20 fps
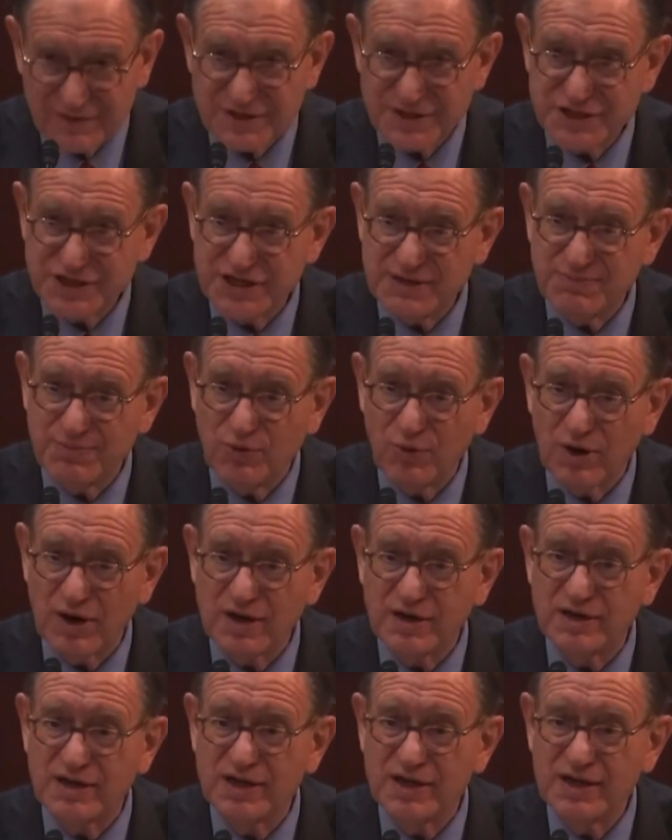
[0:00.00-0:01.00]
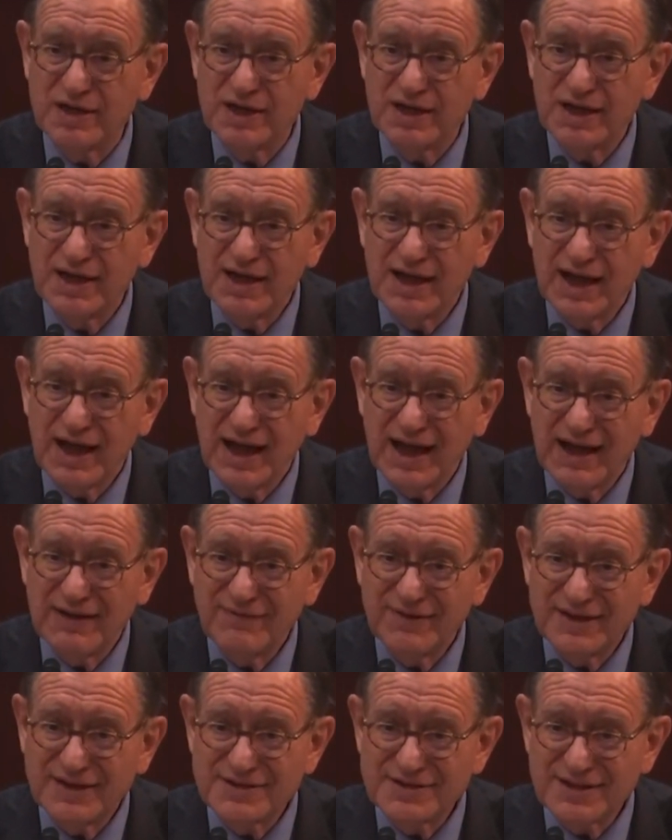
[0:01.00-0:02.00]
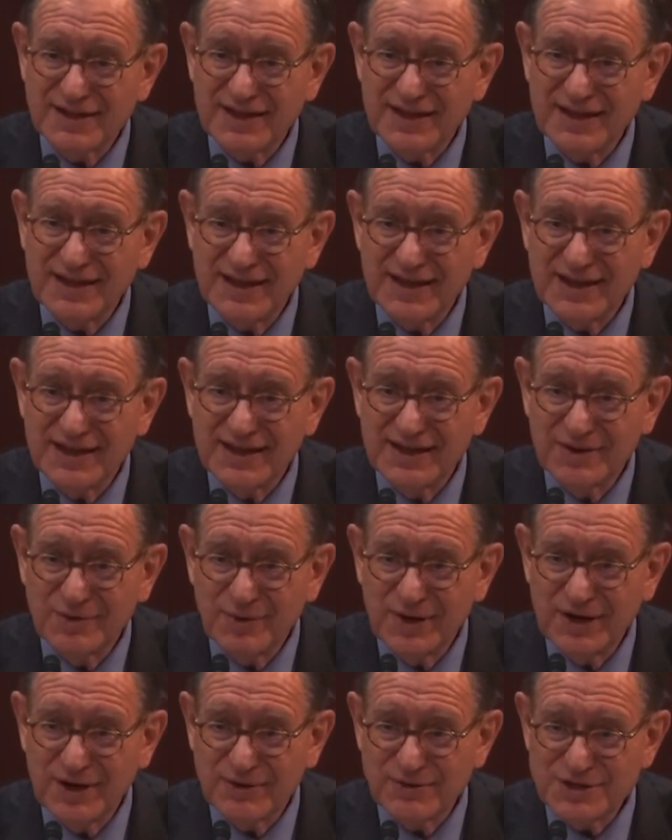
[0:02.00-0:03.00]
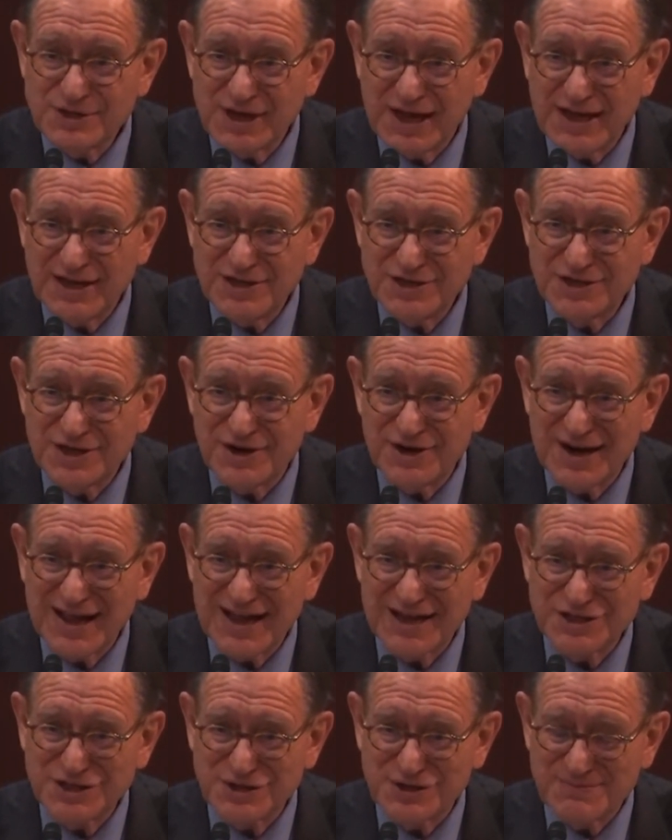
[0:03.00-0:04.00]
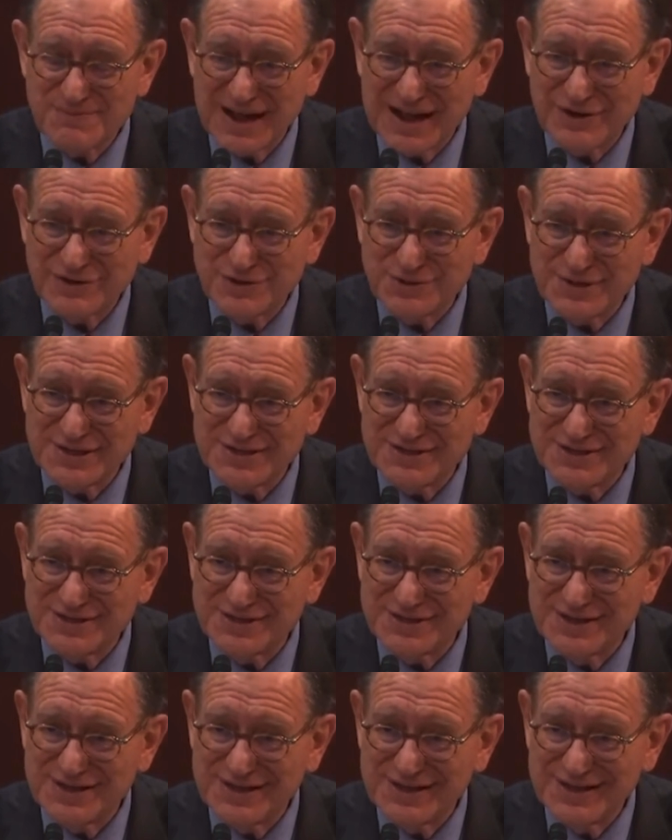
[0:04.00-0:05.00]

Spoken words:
a seaport. Obviously, we don't change international boundaries